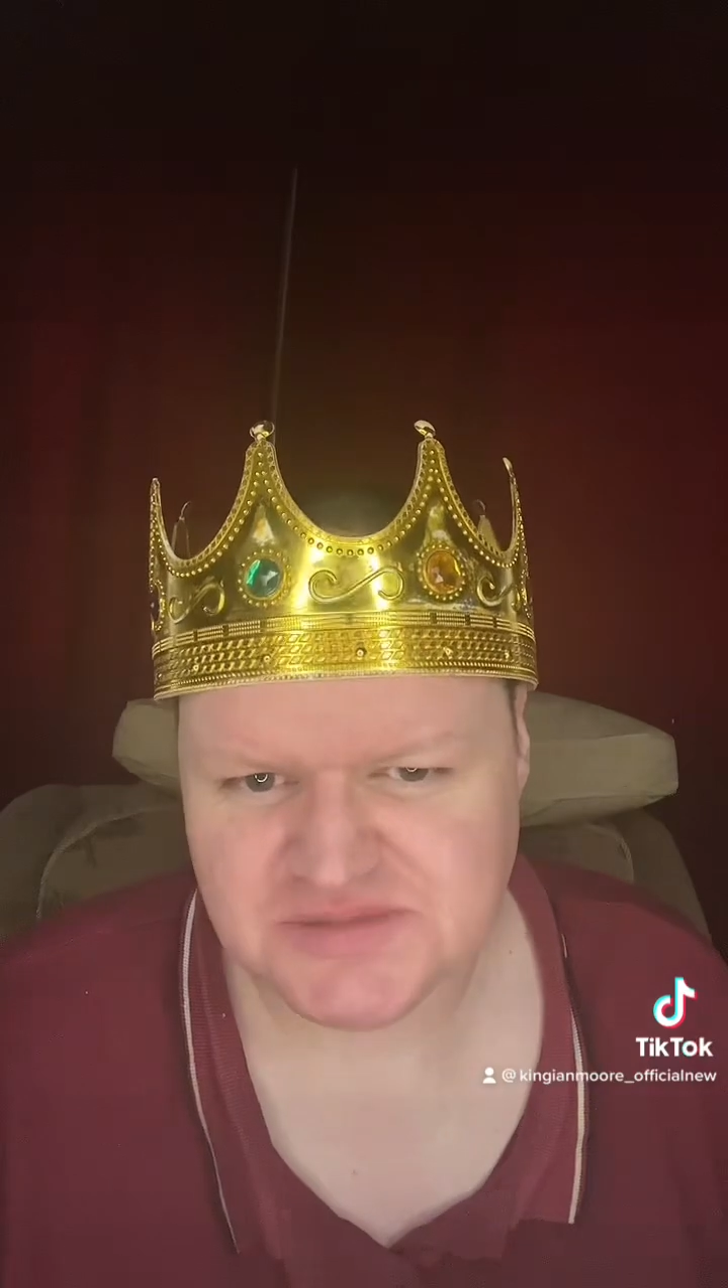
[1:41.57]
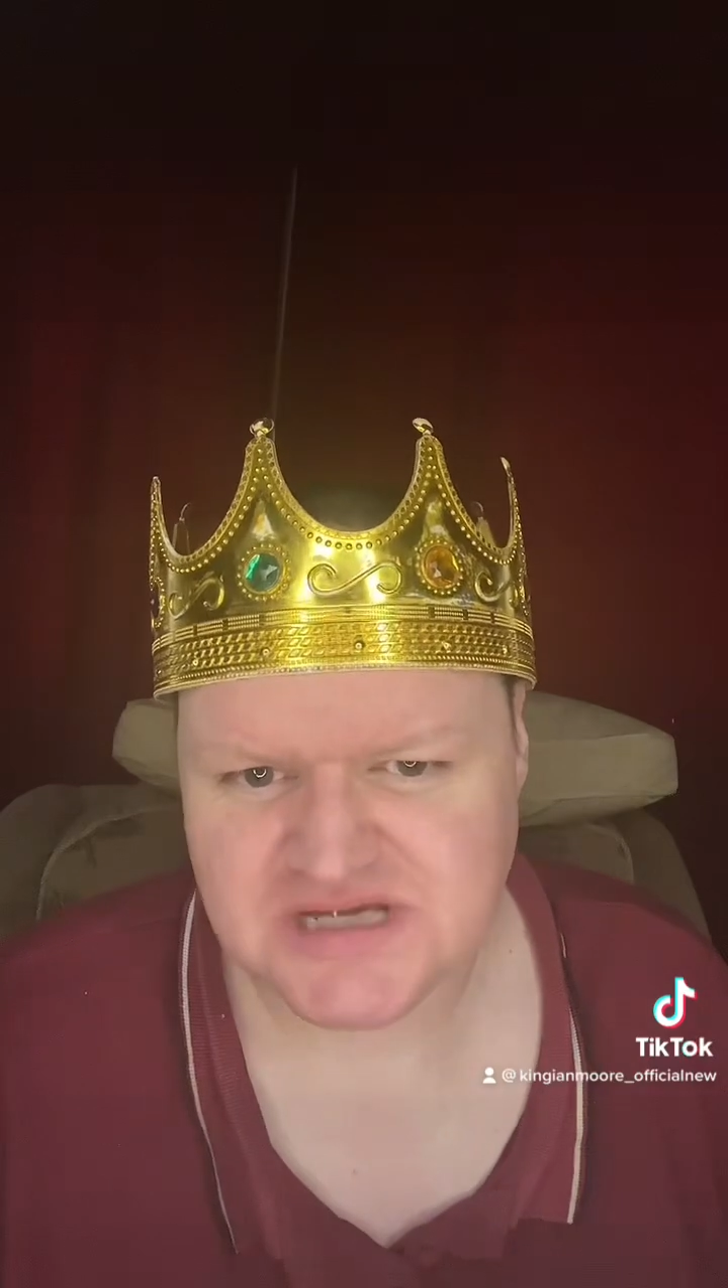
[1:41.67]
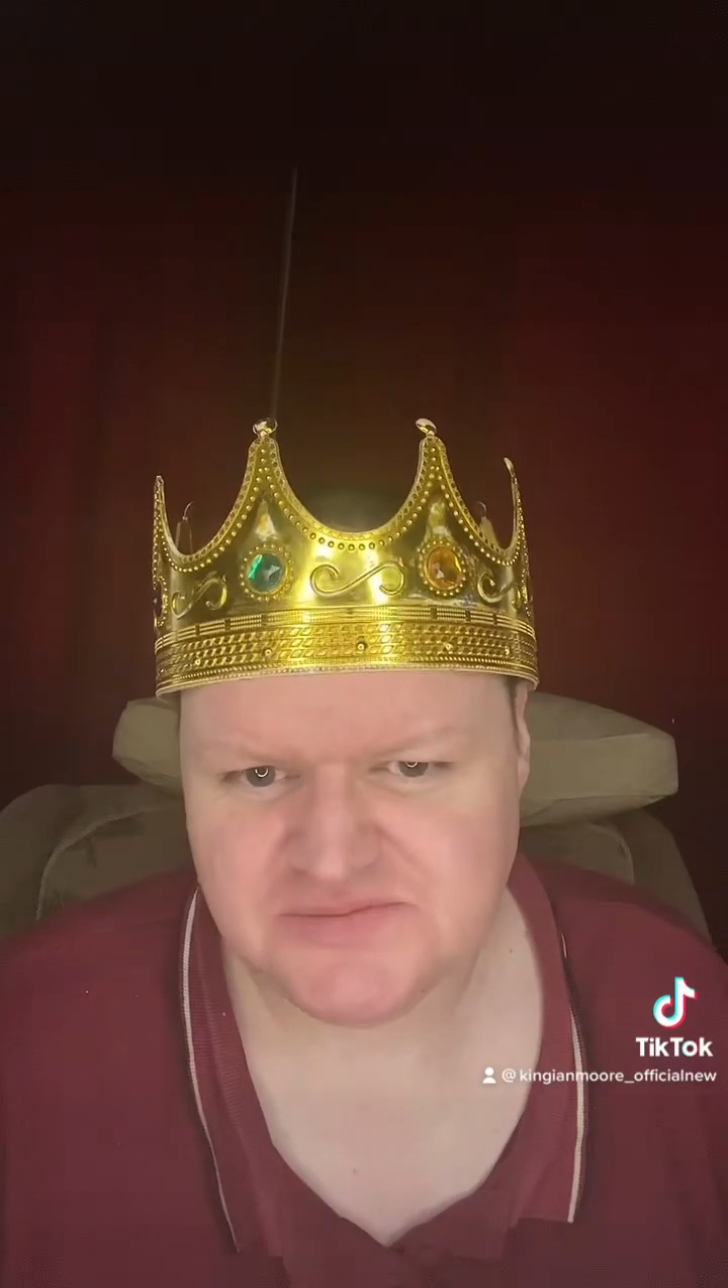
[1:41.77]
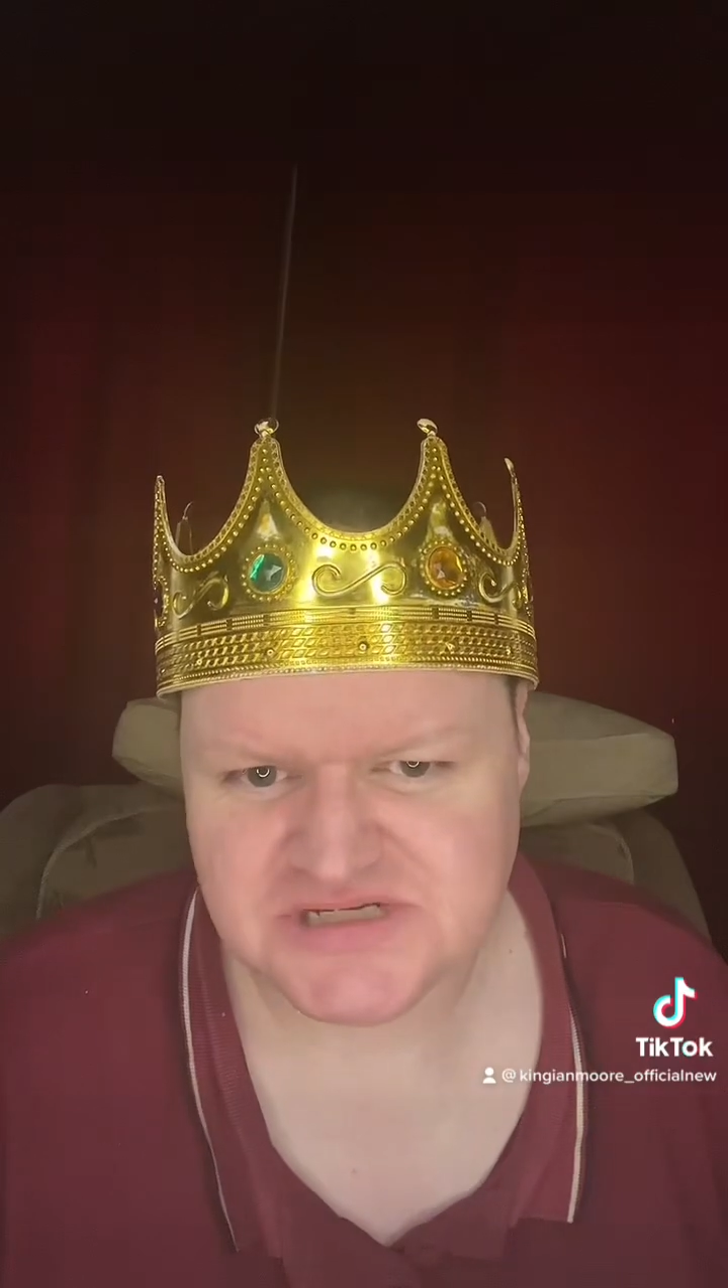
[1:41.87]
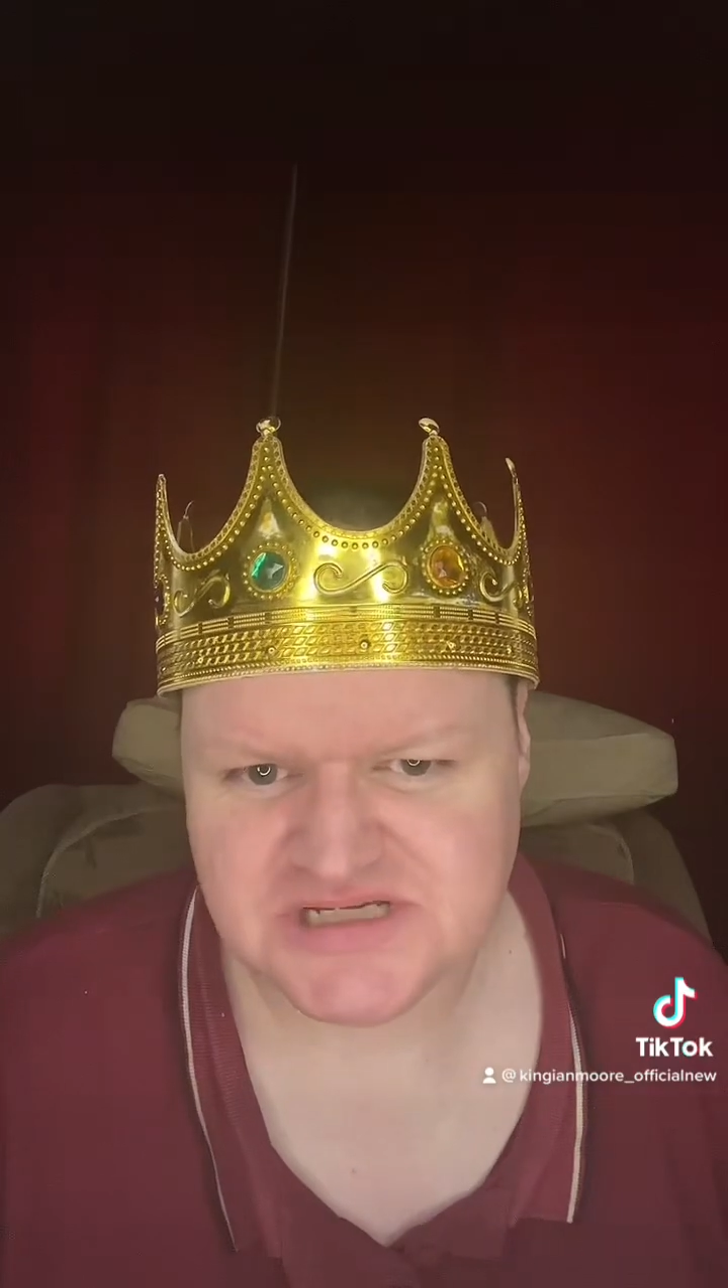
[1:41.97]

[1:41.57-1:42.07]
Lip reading: sandwiches,